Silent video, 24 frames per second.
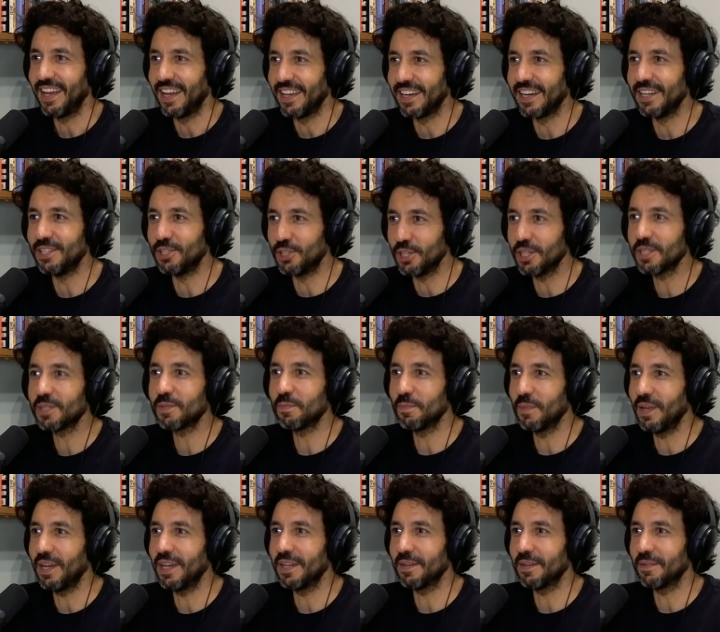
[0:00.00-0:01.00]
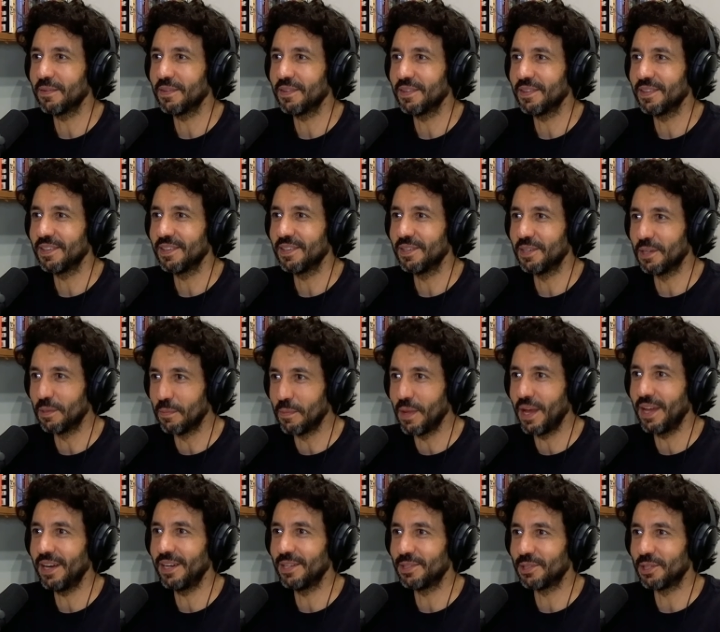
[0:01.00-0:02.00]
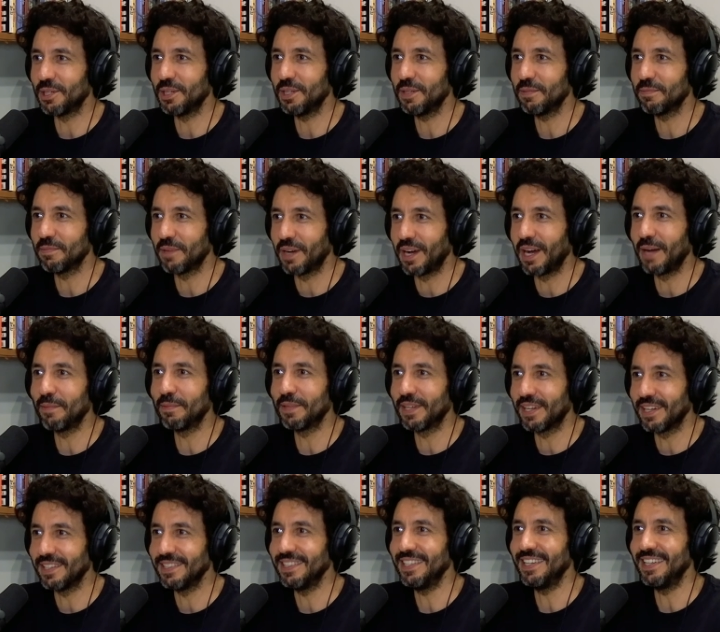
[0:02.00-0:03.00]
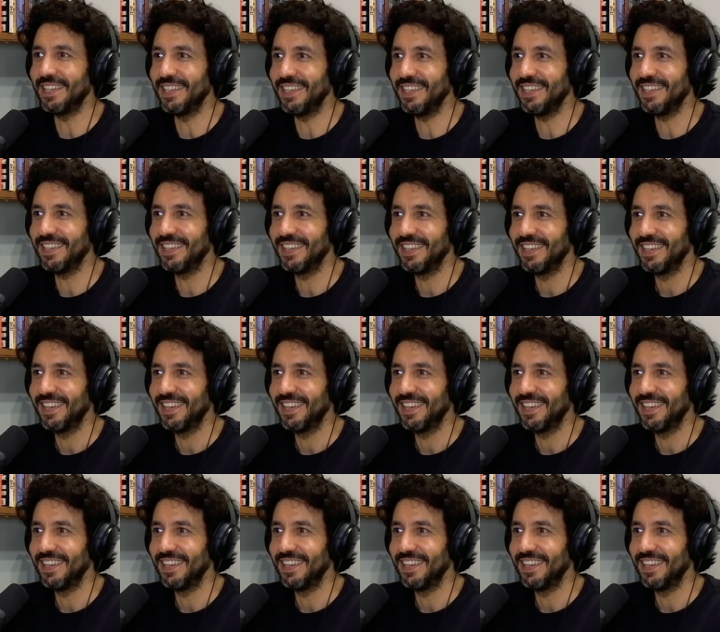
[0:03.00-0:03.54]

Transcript: And I just met your manager, Muhammad Ali.